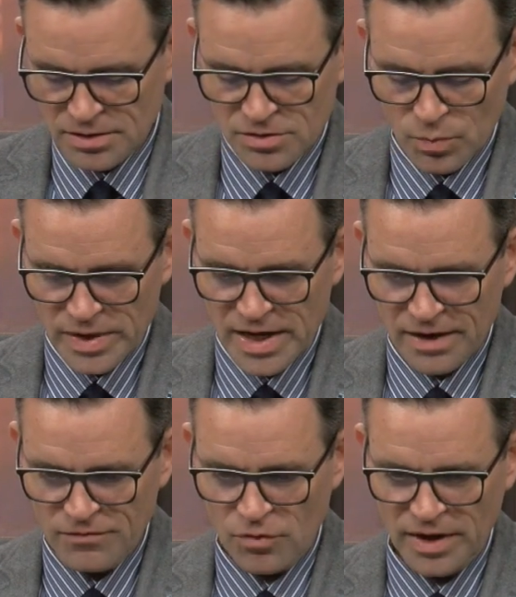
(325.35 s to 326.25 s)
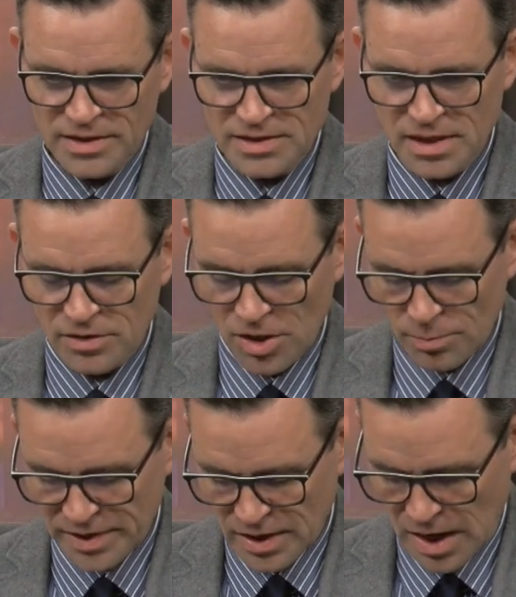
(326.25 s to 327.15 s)
So we have grants that are
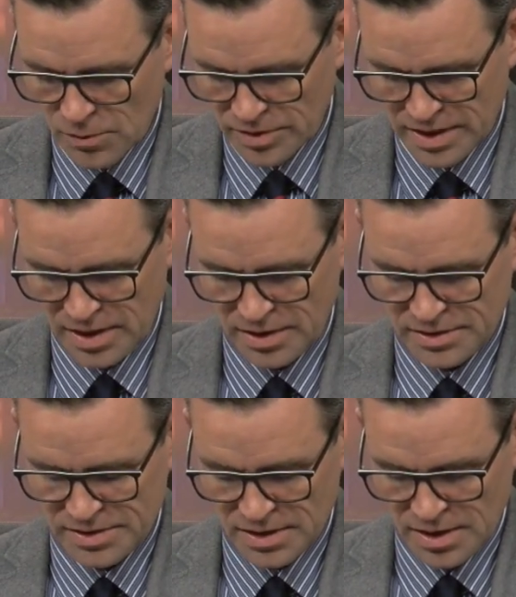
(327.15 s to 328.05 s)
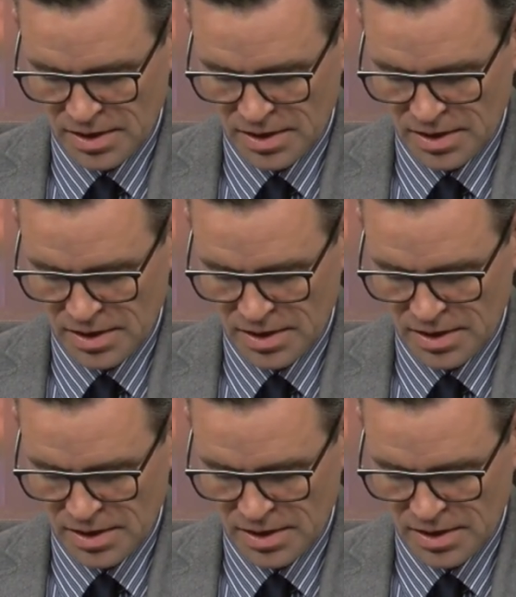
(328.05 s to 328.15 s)
helping our kids